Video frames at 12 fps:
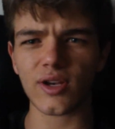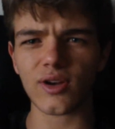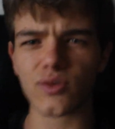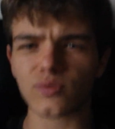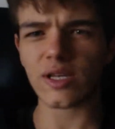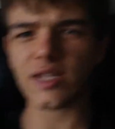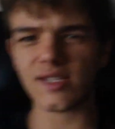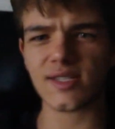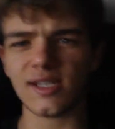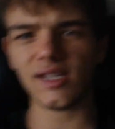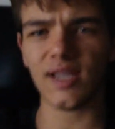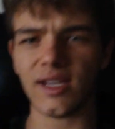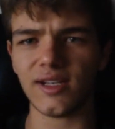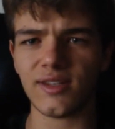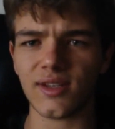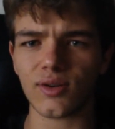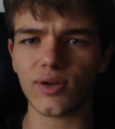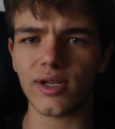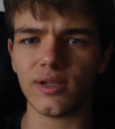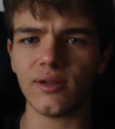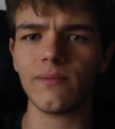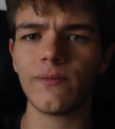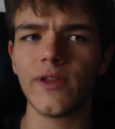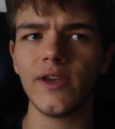not really seeing anything real.